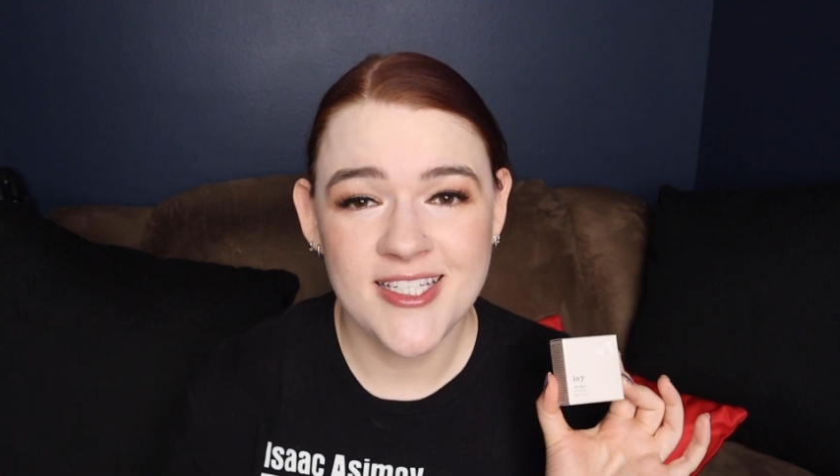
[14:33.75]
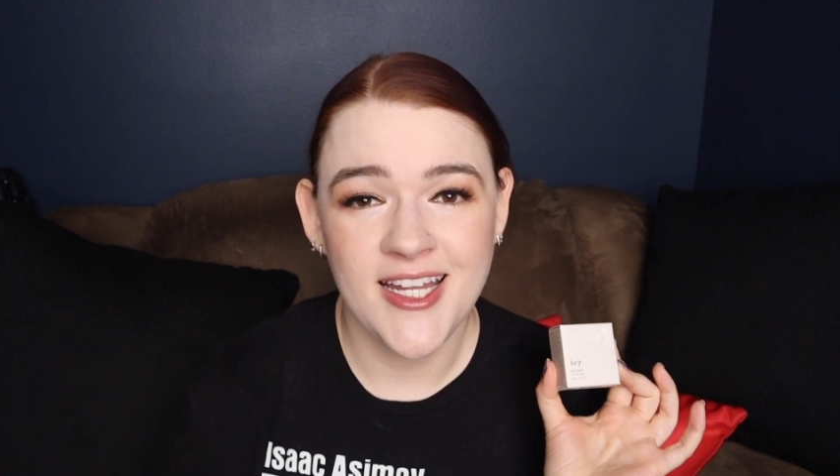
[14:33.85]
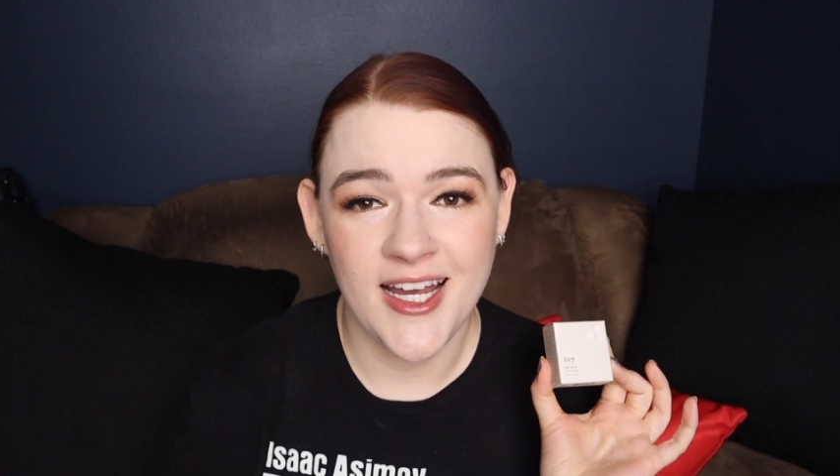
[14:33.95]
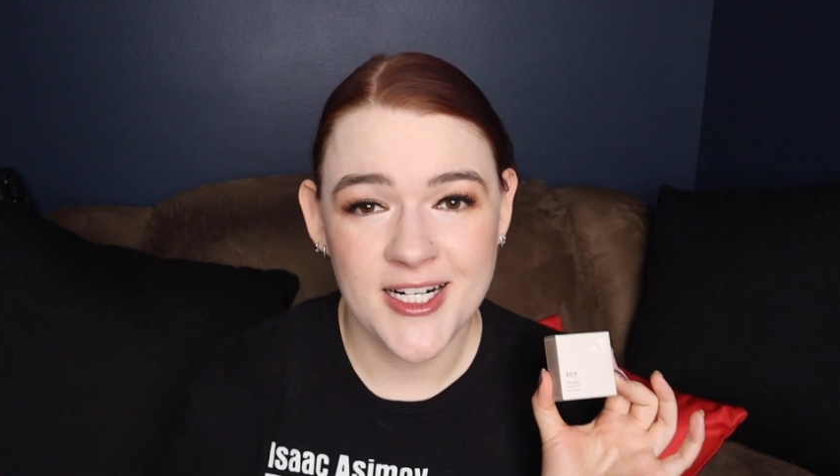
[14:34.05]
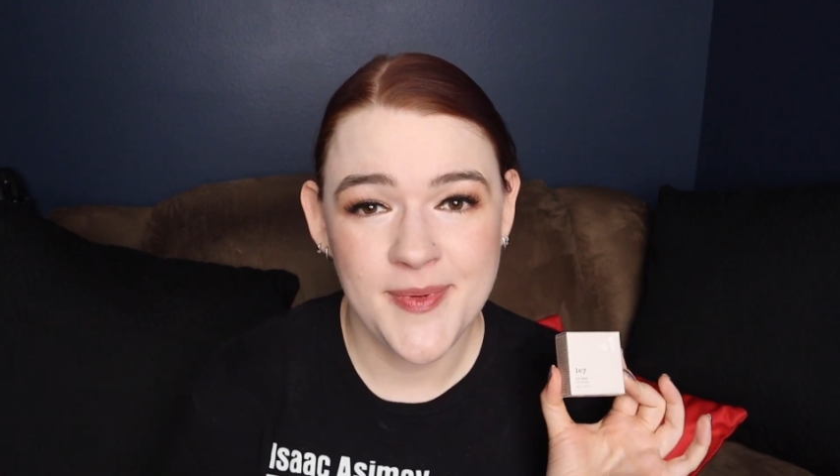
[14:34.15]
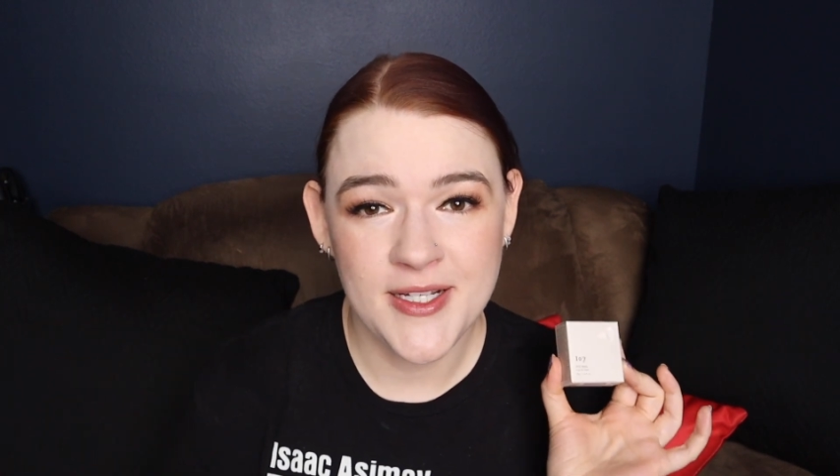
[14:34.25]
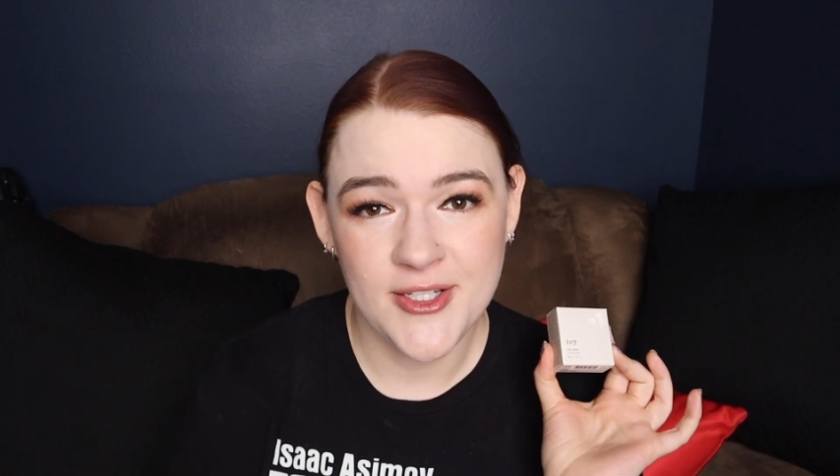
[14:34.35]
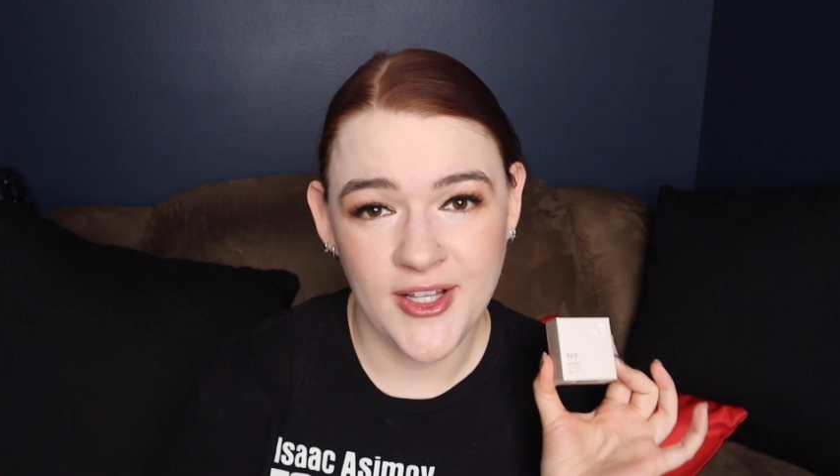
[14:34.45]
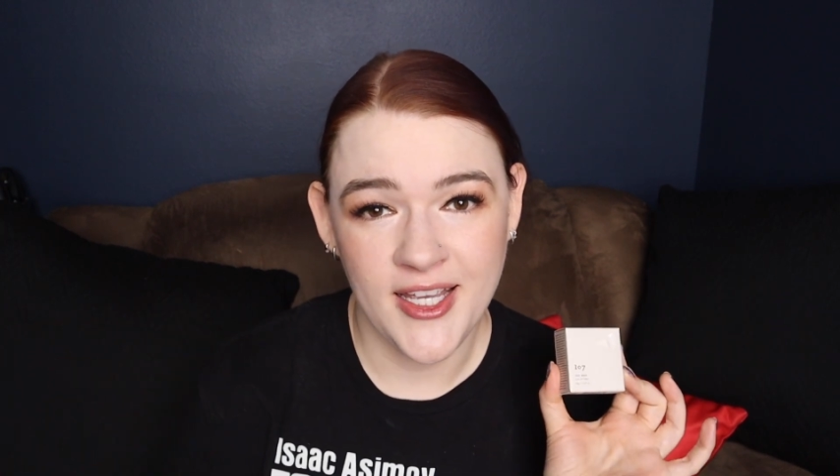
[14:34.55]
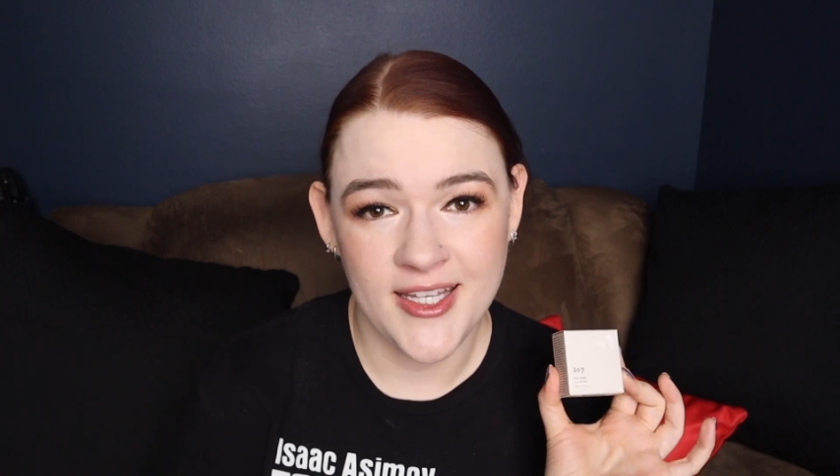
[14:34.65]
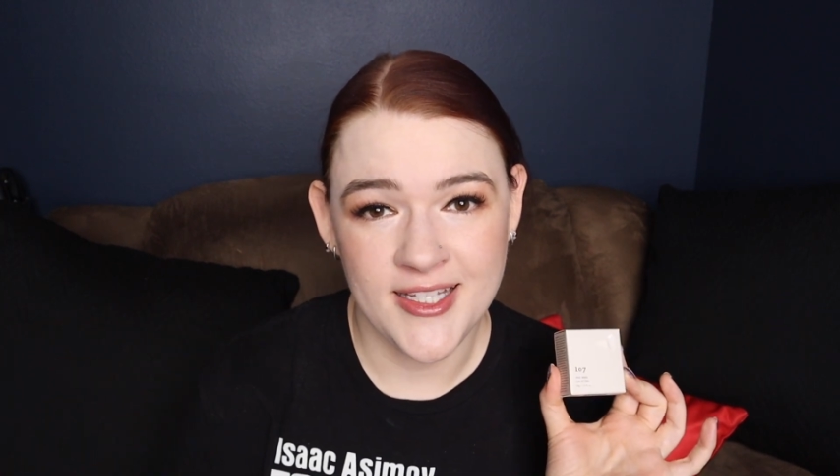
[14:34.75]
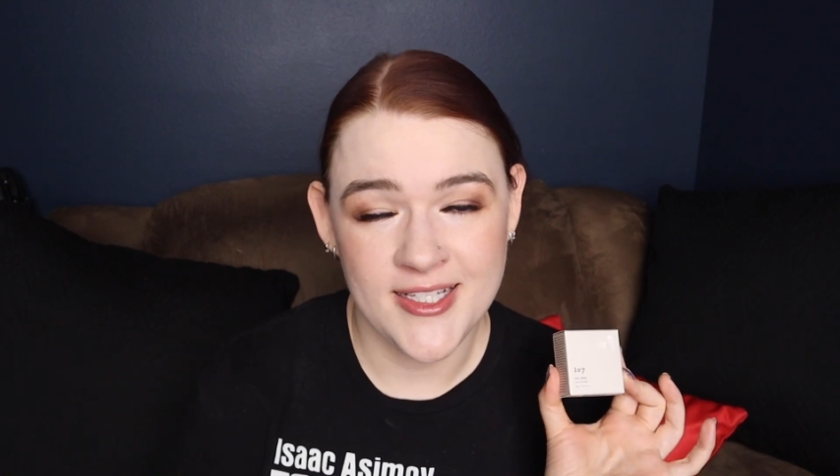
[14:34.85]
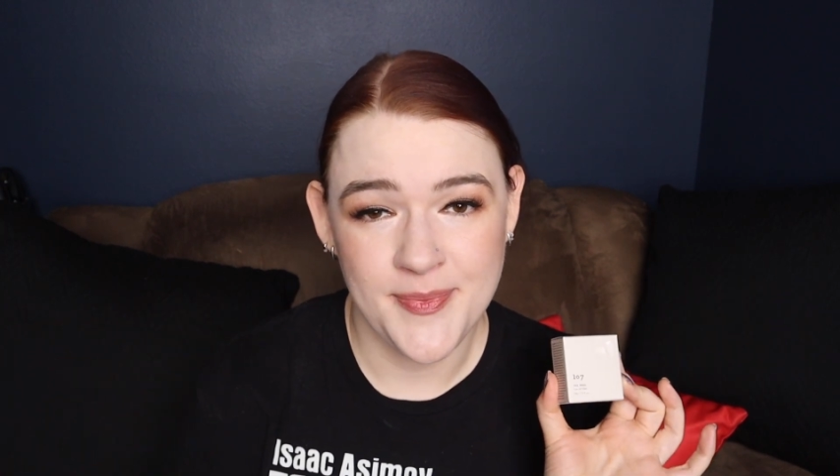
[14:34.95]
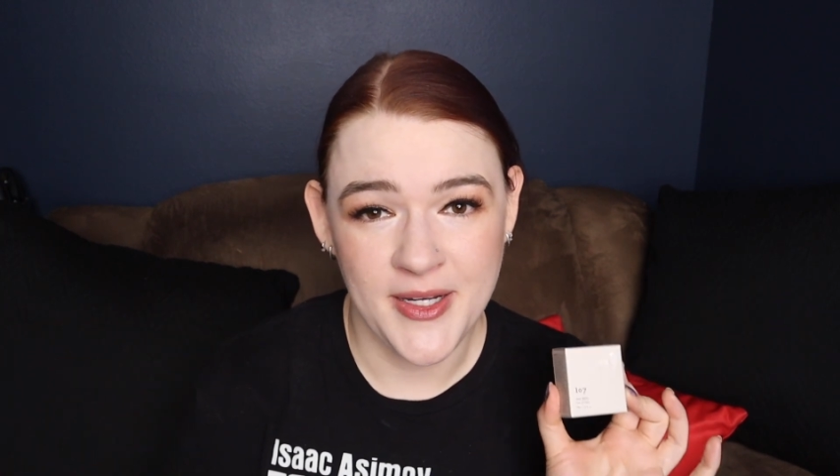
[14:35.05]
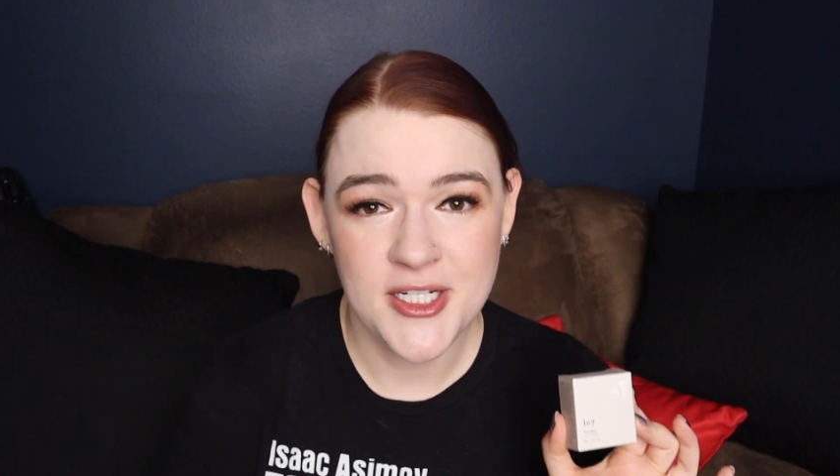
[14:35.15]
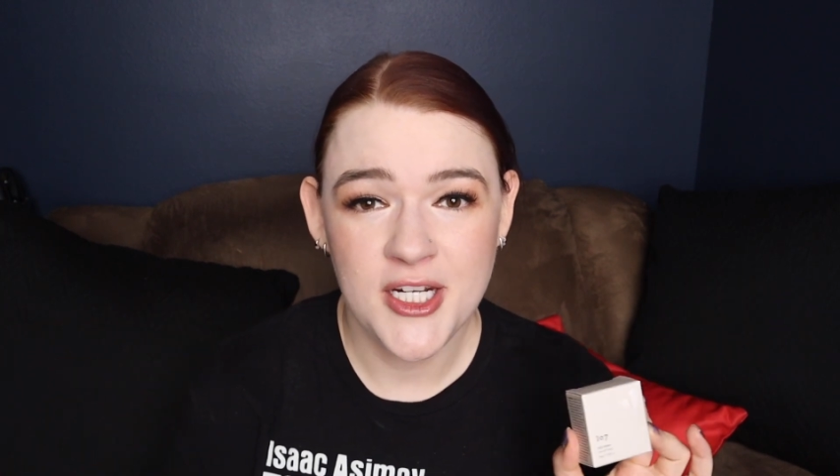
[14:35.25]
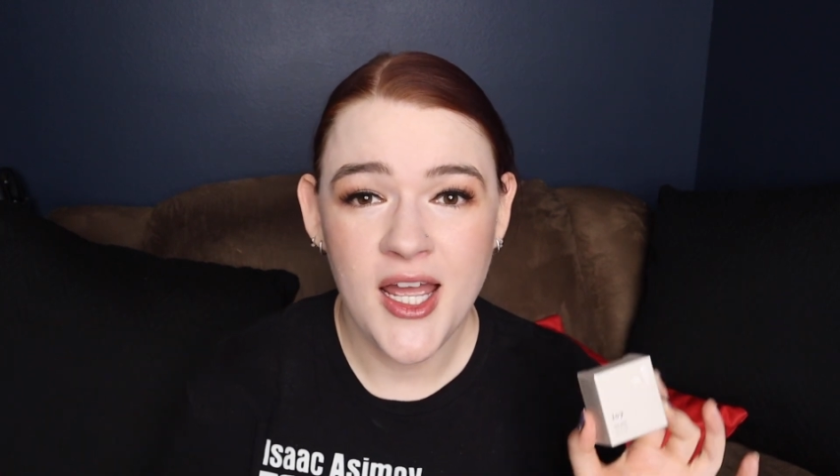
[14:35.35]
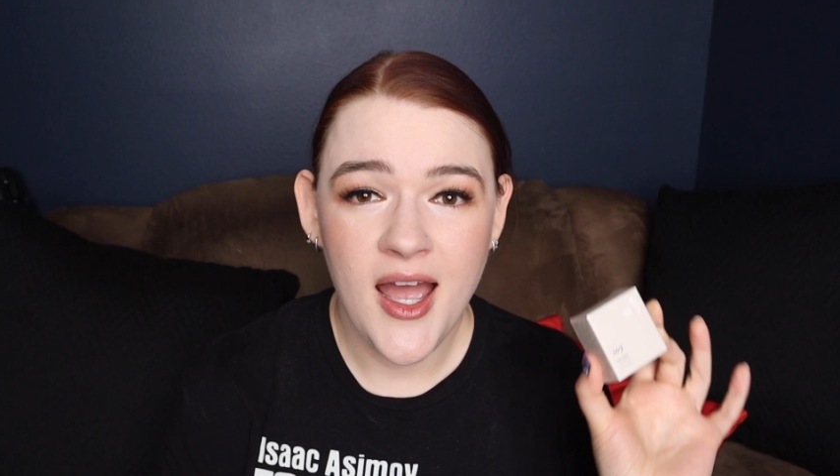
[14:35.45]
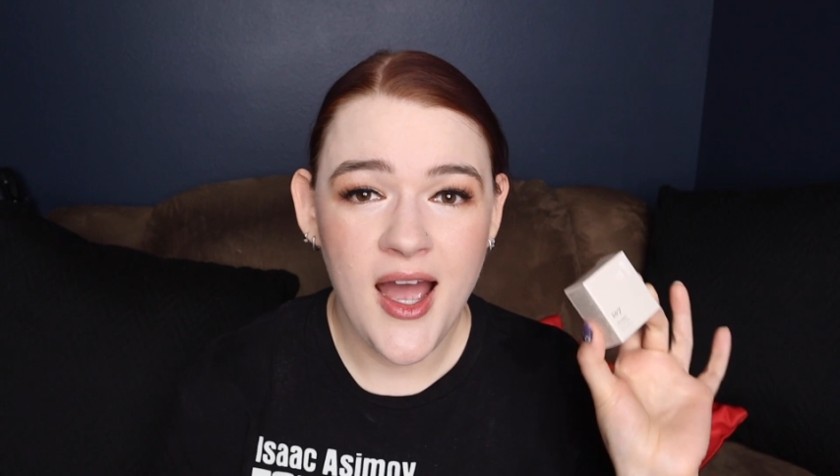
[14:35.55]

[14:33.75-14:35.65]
did not expect to like it this much.